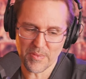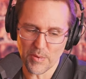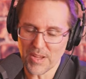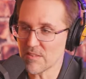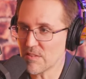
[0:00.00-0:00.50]

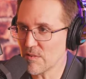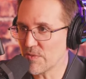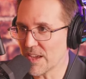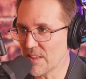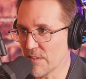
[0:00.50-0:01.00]
Well, that's the
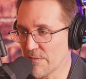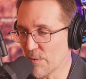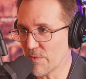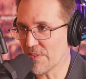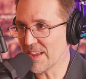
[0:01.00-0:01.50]
third thing. And the
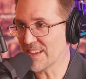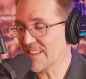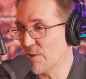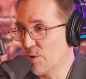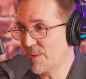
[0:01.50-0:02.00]
fourth thing
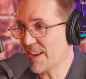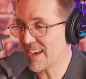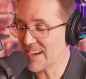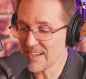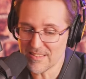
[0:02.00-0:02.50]
that
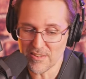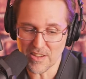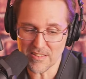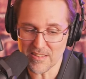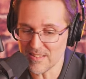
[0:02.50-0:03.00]
OpenAI
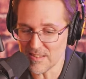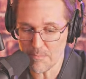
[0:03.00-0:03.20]
suggests is a